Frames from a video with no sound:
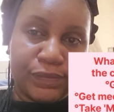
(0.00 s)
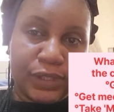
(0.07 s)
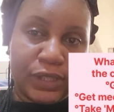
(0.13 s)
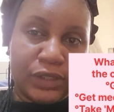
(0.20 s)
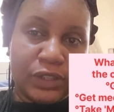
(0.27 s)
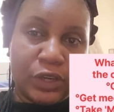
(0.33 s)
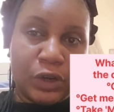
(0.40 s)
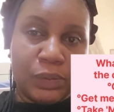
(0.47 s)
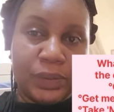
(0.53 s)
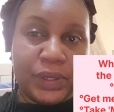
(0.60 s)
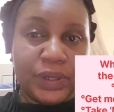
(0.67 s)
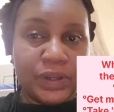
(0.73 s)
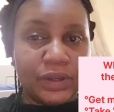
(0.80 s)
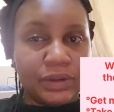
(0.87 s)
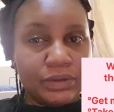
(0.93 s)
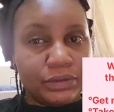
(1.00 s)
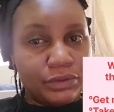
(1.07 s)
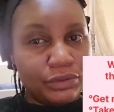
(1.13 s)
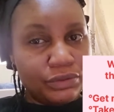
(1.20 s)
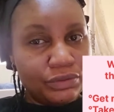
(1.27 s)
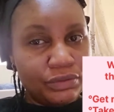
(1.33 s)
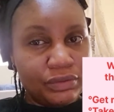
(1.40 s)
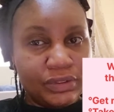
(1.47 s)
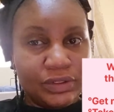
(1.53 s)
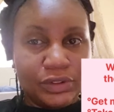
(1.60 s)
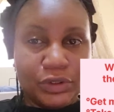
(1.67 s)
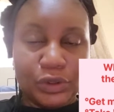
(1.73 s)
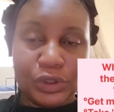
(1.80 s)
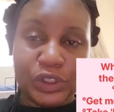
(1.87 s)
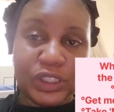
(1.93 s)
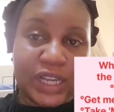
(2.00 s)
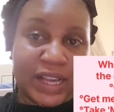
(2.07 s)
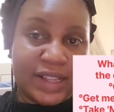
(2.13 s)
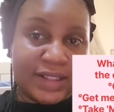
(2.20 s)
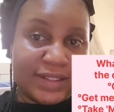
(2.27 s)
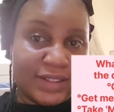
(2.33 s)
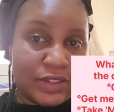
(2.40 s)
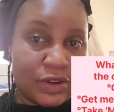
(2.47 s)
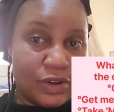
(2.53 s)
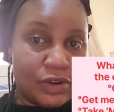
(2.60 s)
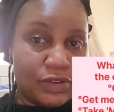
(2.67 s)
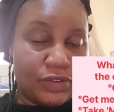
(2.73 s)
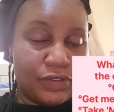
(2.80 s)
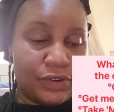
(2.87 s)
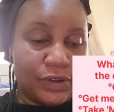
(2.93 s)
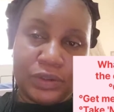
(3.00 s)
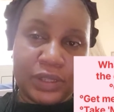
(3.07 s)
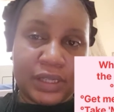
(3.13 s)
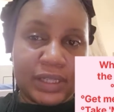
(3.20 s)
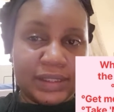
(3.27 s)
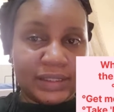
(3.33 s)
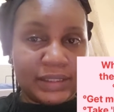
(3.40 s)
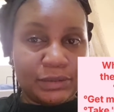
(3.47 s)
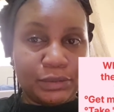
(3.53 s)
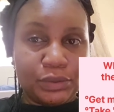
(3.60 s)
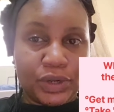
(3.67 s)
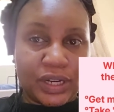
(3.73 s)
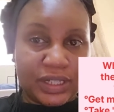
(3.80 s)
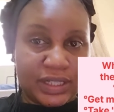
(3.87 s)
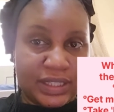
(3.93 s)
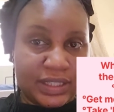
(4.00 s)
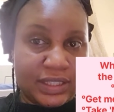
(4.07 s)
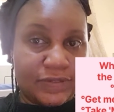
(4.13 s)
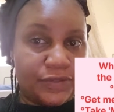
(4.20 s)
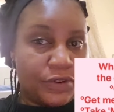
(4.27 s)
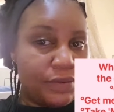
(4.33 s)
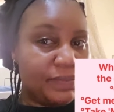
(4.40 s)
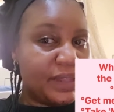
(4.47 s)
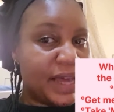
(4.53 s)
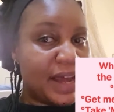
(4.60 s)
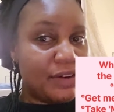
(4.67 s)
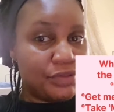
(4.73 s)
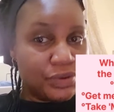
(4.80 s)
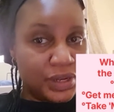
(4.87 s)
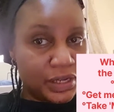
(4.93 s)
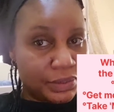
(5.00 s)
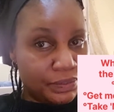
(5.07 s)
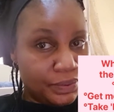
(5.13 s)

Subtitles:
there'll be no chance of getting pregnant from that rape.